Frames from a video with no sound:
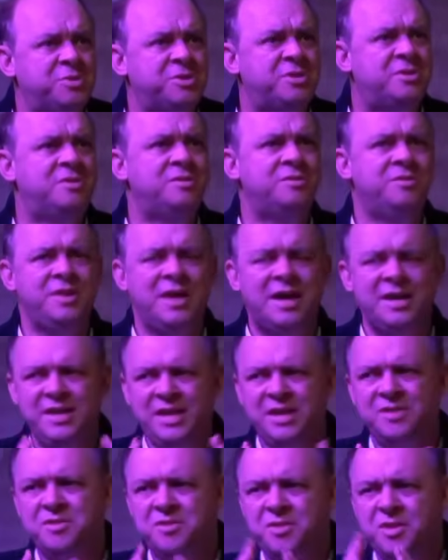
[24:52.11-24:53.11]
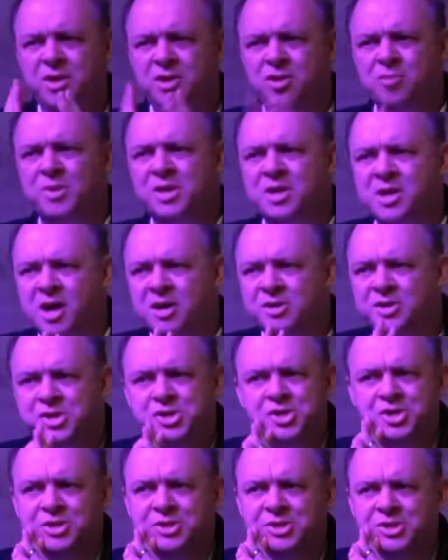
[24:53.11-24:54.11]
But the idea that the human
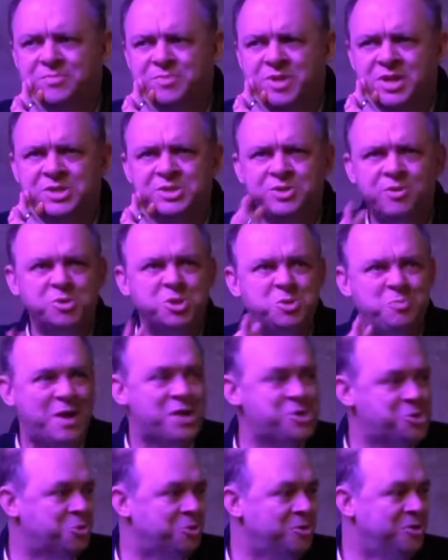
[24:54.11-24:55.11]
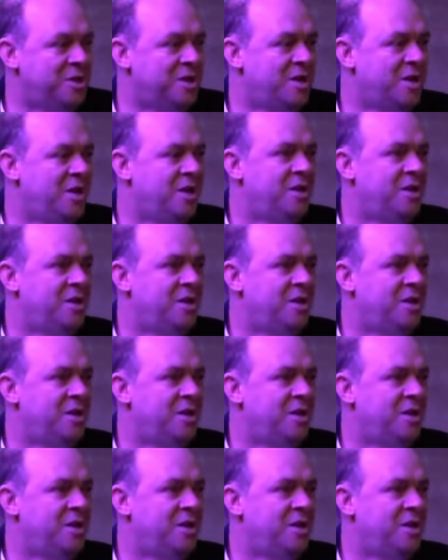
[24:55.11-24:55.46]
cognition is something so special